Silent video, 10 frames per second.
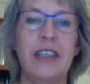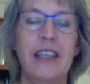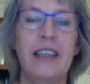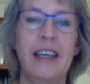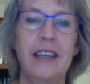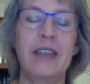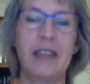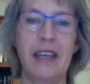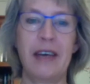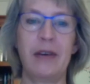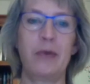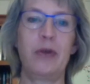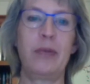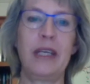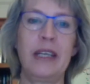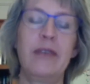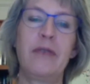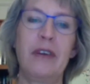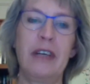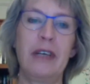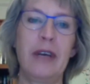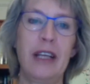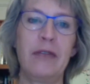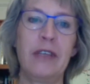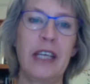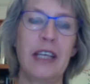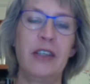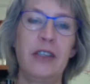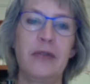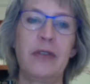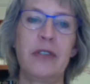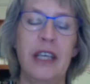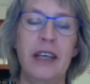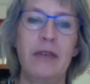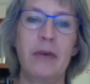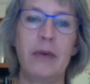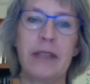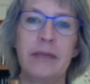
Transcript: I think that would be very relevant and useful to everyone.